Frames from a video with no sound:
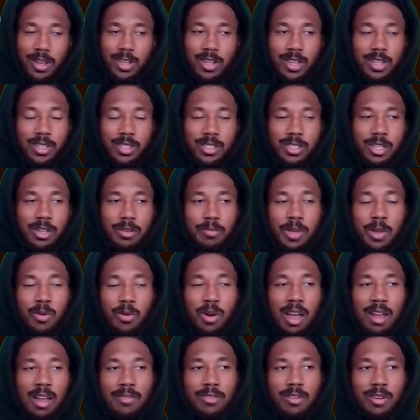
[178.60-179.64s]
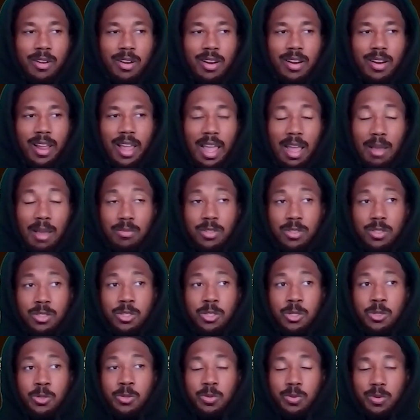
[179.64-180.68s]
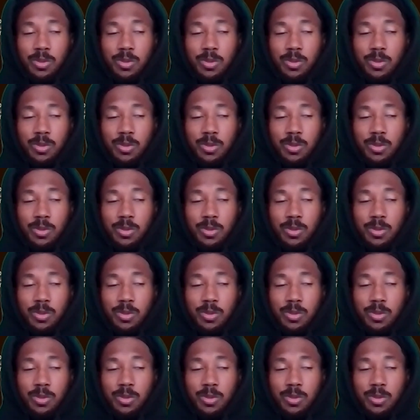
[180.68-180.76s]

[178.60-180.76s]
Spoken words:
shouldn't be right for him to shoot